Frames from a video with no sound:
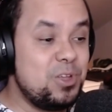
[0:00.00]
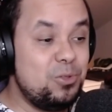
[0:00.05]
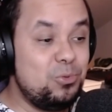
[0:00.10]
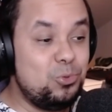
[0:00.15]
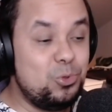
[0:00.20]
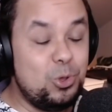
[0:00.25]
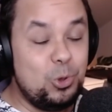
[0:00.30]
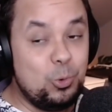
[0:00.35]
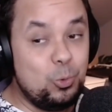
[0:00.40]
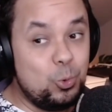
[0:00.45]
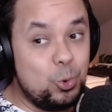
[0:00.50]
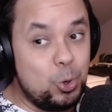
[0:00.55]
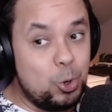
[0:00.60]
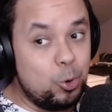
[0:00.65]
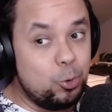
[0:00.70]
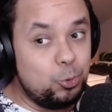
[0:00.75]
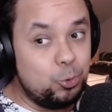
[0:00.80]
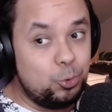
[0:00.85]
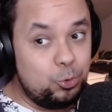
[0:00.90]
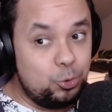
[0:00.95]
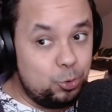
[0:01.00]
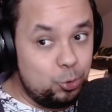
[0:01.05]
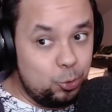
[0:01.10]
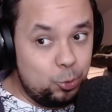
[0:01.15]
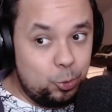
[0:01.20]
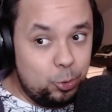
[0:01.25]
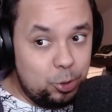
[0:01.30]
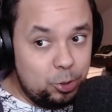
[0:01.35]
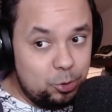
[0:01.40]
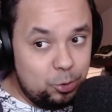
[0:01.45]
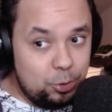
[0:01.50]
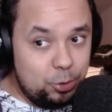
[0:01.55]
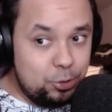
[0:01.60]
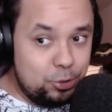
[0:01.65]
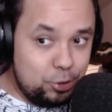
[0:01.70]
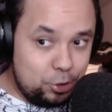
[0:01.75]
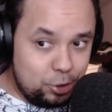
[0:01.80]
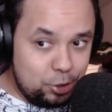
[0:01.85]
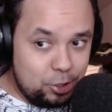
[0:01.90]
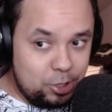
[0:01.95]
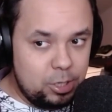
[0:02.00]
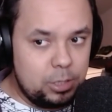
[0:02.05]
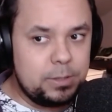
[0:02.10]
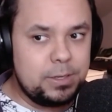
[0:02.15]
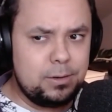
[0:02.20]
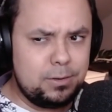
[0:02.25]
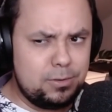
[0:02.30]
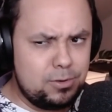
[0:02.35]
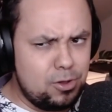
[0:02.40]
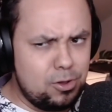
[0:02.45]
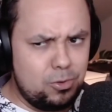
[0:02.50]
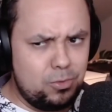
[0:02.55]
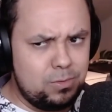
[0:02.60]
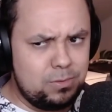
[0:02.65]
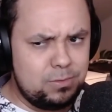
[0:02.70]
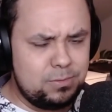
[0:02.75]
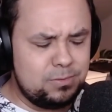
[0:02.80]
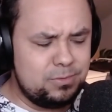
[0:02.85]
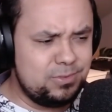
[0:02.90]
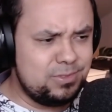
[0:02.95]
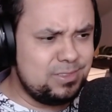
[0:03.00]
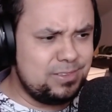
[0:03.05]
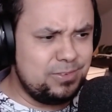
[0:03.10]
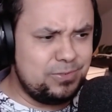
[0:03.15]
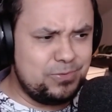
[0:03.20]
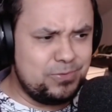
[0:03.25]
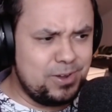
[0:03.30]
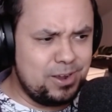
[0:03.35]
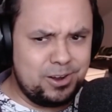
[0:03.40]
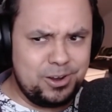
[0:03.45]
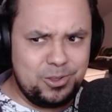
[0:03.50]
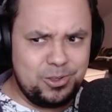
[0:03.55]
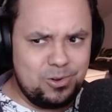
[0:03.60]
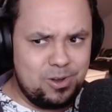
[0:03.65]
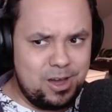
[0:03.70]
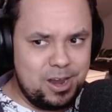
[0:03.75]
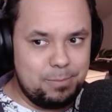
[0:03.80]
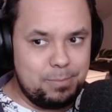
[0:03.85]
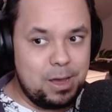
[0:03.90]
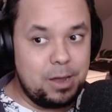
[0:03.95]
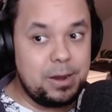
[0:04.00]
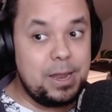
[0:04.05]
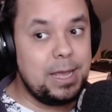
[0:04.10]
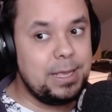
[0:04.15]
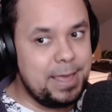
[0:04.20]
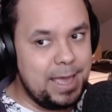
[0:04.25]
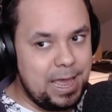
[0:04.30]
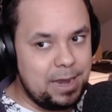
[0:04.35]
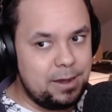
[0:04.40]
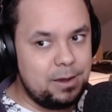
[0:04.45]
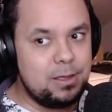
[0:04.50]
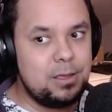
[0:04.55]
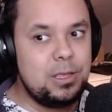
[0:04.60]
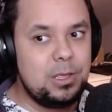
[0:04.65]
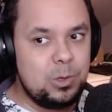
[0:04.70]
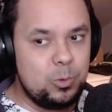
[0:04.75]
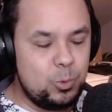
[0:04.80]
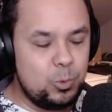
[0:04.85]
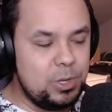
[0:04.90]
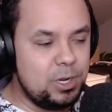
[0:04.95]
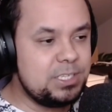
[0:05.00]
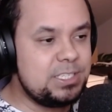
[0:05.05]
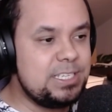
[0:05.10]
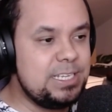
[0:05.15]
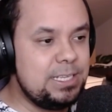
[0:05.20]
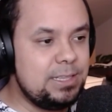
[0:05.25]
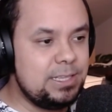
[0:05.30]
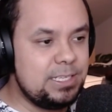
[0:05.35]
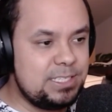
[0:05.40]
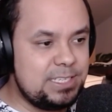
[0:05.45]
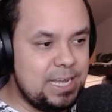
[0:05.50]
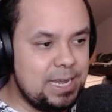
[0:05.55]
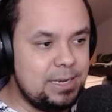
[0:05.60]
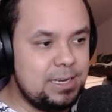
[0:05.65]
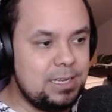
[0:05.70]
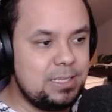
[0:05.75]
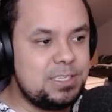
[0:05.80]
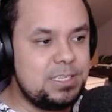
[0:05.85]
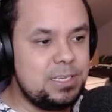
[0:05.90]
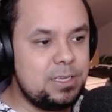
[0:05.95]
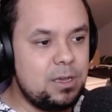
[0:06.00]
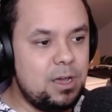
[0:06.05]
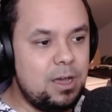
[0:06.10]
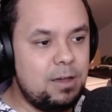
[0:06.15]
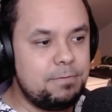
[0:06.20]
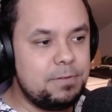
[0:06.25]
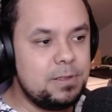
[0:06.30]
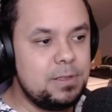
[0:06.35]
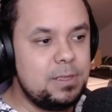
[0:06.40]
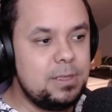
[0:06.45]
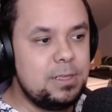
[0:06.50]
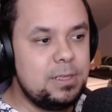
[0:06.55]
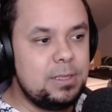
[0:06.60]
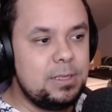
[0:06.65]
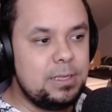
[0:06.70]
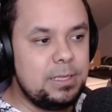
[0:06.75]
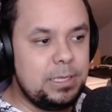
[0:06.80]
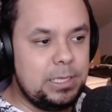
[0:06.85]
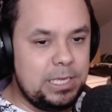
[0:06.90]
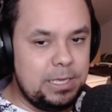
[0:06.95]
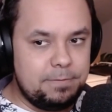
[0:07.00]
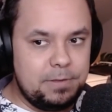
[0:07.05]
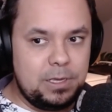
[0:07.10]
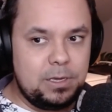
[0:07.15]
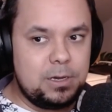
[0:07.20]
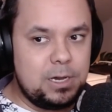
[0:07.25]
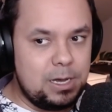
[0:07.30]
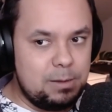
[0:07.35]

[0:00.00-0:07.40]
and they won't do you good. Like, no, what the fuck are you on about? Again, we are seeing this tendency of giving